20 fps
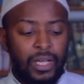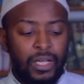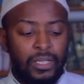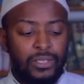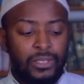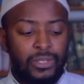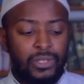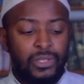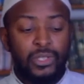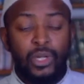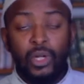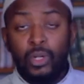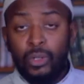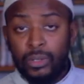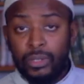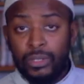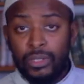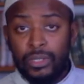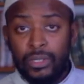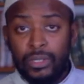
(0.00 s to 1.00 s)

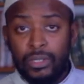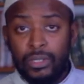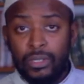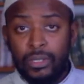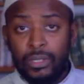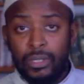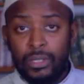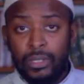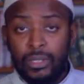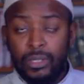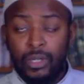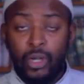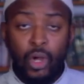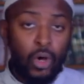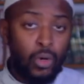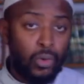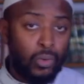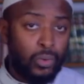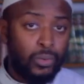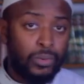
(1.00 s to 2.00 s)
Salt,
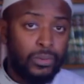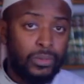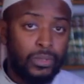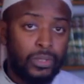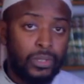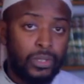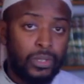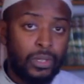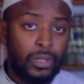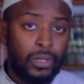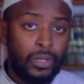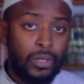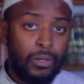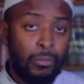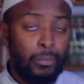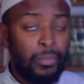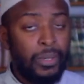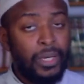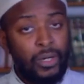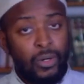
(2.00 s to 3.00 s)
gold,
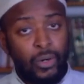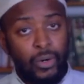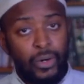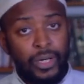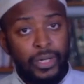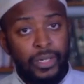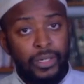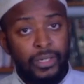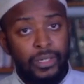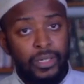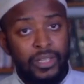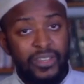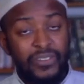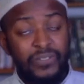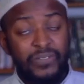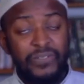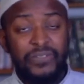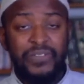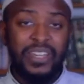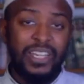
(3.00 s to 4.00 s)
Bitcoin,
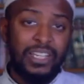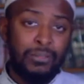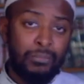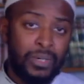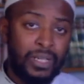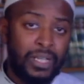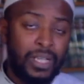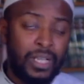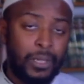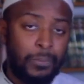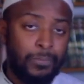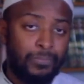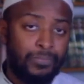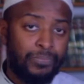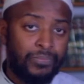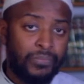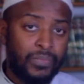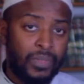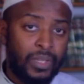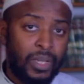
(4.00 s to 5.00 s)
fiat money,
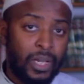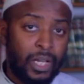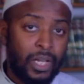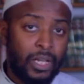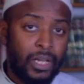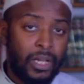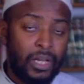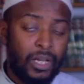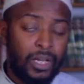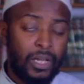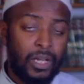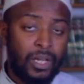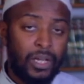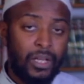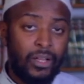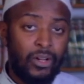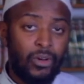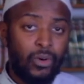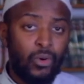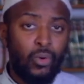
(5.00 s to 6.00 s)

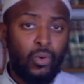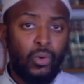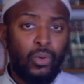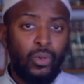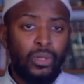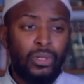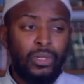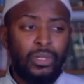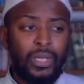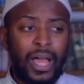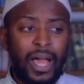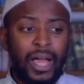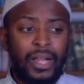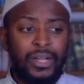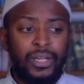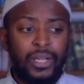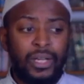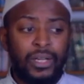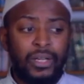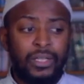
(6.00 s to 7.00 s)
all
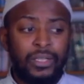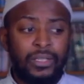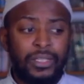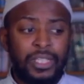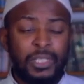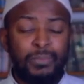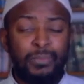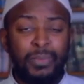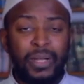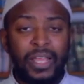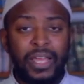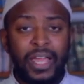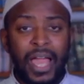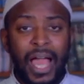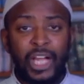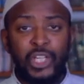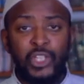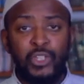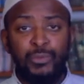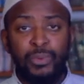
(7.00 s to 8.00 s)
display
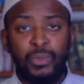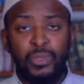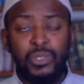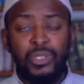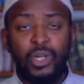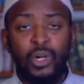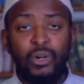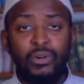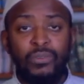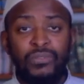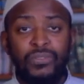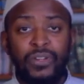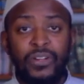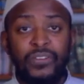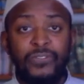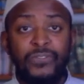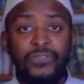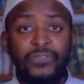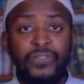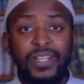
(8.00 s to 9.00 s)
attributes of
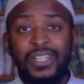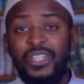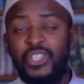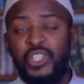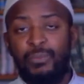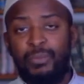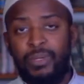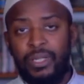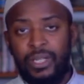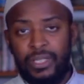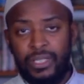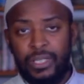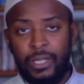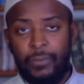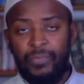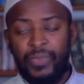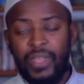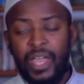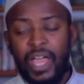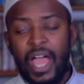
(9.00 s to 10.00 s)
fungibility.
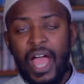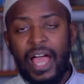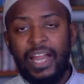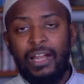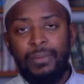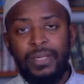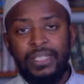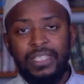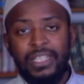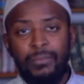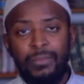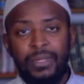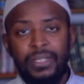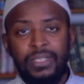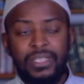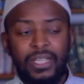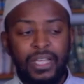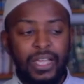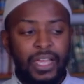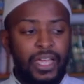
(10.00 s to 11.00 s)
And that basically means
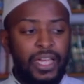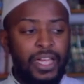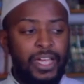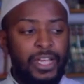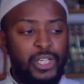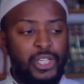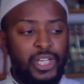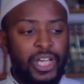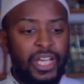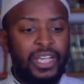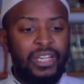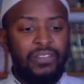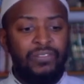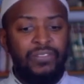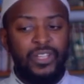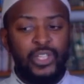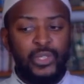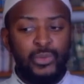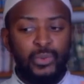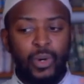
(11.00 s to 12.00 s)
that each
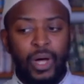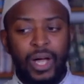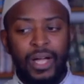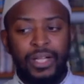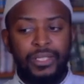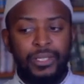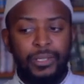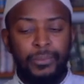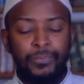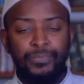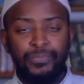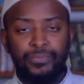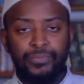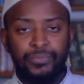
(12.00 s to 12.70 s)
individual item